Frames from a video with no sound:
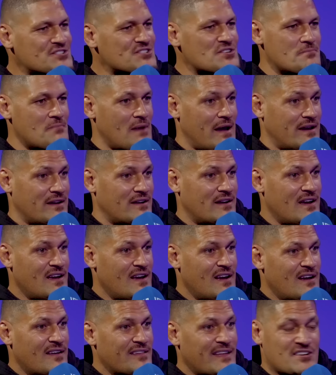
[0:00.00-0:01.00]
them, mate.
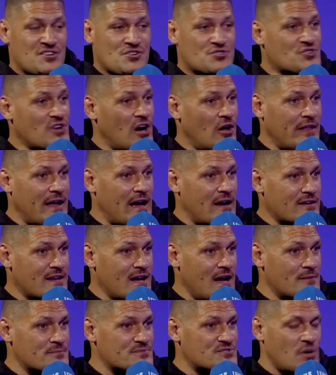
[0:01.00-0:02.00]
They control
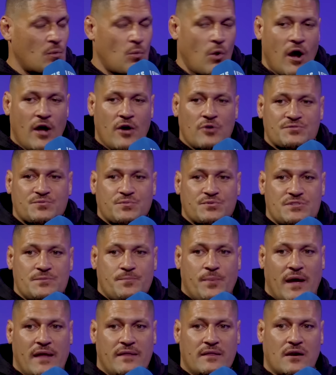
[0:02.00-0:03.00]
outcomes. Like, why else would you
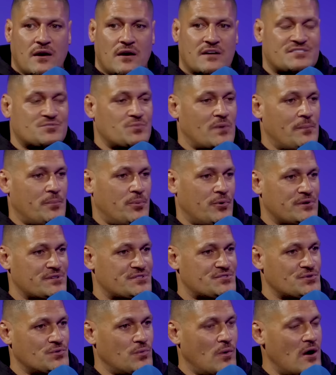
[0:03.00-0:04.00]
pay the guys
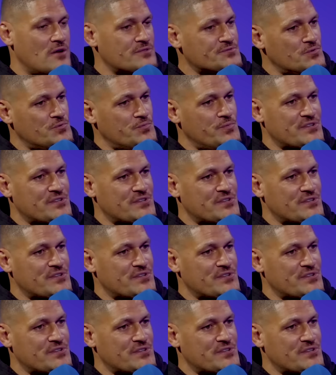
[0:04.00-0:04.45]
1.2? Why else would we be